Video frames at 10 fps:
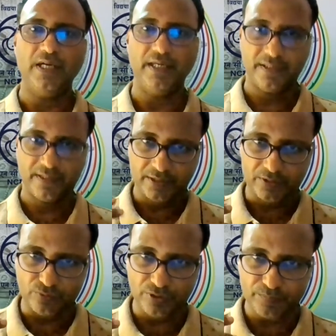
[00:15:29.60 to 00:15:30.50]
and
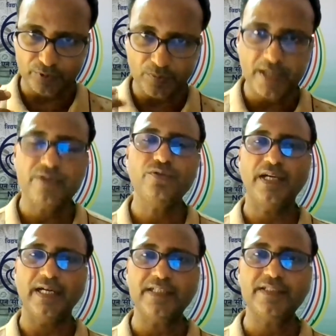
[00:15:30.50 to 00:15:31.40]
we will provide you
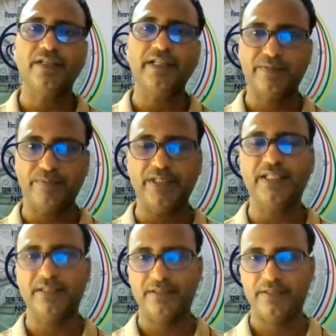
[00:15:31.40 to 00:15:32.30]
a hands-on
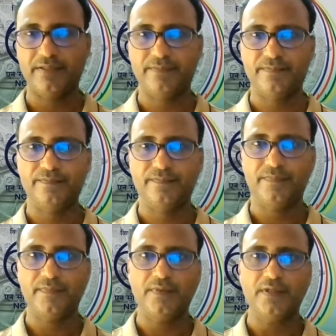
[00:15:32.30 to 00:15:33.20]
experience
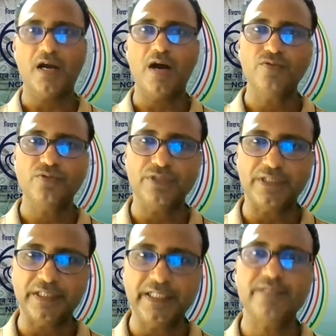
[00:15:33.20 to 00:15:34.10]
how to
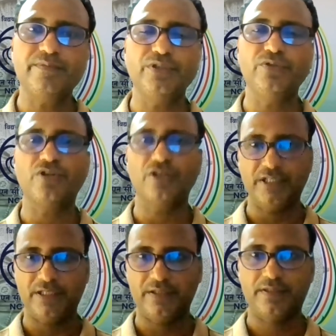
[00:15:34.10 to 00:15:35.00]
create video
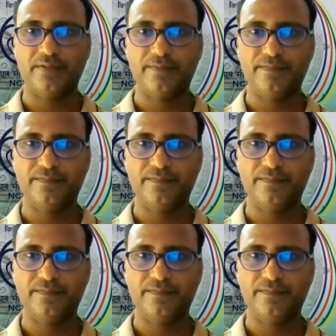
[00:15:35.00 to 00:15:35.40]
contents.